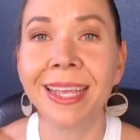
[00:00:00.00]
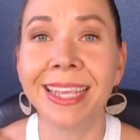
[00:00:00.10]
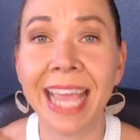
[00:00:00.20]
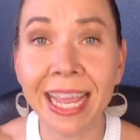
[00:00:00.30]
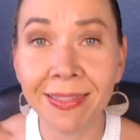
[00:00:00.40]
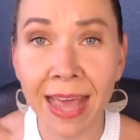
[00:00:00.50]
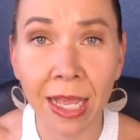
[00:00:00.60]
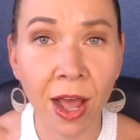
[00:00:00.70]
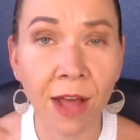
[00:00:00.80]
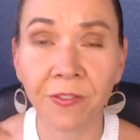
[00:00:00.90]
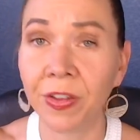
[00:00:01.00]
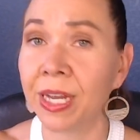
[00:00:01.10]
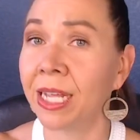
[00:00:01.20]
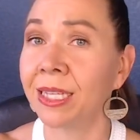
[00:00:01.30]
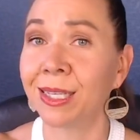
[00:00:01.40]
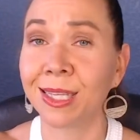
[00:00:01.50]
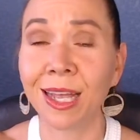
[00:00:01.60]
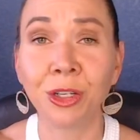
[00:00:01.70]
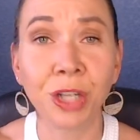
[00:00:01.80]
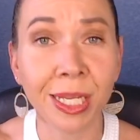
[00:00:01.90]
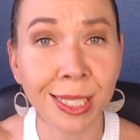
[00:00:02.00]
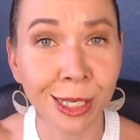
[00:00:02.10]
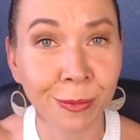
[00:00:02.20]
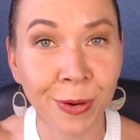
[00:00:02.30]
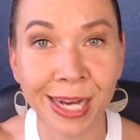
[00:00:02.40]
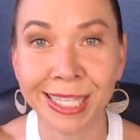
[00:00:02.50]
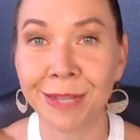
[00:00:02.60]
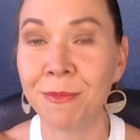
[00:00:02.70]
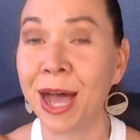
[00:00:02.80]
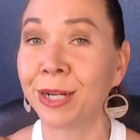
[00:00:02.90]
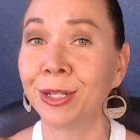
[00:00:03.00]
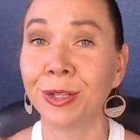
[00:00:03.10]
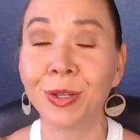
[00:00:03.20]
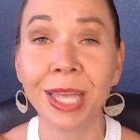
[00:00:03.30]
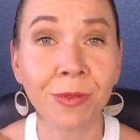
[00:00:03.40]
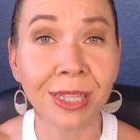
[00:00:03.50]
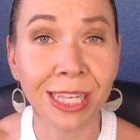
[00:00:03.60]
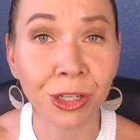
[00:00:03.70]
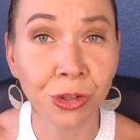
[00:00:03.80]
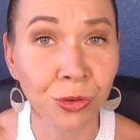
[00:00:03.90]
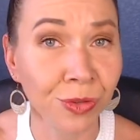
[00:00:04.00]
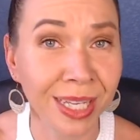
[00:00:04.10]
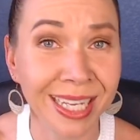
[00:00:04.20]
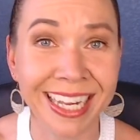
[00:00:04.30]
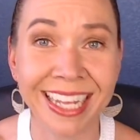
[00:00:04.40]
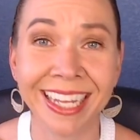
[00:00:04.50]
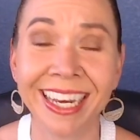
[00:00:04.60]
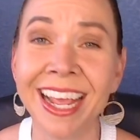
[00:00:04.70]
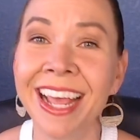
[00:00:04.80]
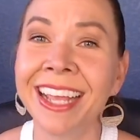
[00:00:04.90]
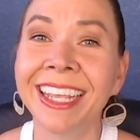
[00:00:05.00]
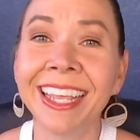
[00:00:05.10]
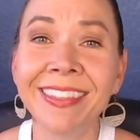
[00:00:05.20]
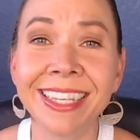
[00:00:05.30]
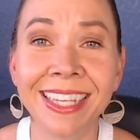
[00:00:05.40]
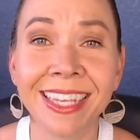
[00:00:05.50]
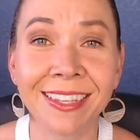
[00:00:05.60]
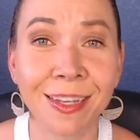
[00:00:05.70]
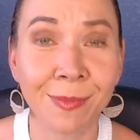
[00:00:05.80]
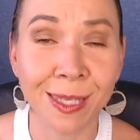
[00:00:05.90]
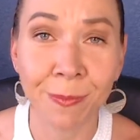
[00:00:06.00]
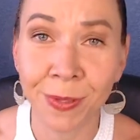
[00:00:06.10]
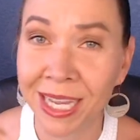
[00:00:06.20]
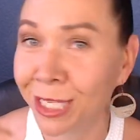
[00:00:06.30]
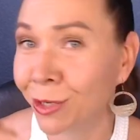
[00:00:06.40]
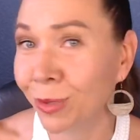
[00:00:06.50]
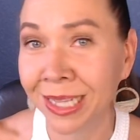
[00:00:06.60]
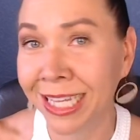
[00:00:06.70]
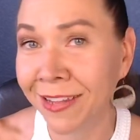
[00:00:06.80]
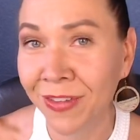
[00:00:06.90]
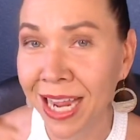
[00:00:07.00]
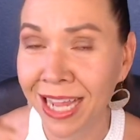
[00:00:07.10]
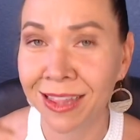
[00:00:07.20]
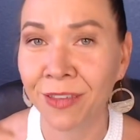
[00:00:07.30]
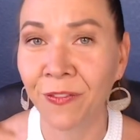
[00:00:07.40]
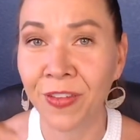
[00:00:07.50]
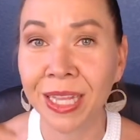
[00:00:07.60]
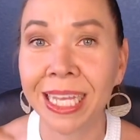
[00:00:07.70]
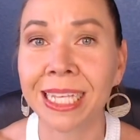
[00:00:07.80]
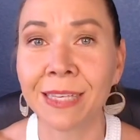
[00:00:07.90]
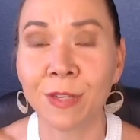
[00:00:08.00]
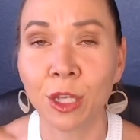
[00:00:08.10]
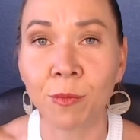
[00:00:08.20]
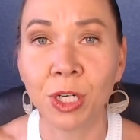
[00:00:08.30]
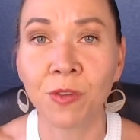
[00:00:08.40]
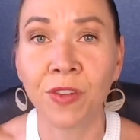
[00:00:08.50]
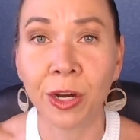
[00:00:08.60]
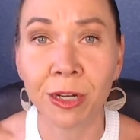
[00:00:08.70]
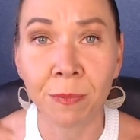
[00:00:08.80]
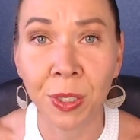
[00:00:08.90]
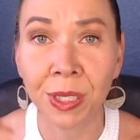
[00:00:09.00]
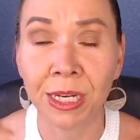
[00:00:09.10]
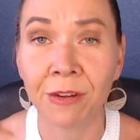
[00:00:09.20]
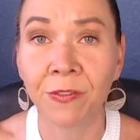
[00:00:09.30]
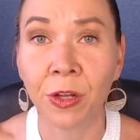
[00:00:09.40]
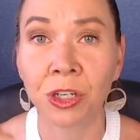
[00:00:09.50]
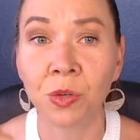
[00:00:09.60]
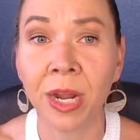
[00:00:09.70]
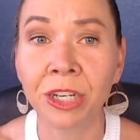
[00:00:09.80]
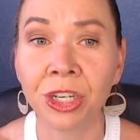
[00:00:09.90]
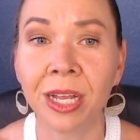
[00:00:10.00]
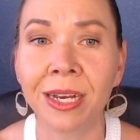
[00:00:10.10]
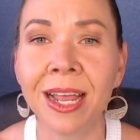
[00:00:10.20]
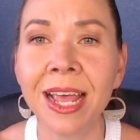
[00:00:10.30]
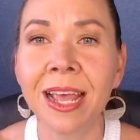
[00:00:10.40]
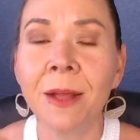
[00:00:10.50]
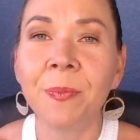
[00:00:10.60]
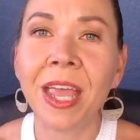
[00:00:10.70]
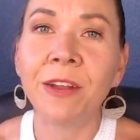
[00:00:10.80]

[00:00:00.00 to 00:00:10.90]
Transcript: gain that confidence, adjust their pricing model, look at what they truly need, get the systems in place to alleviate the feelings of so much variability and fluctuation. And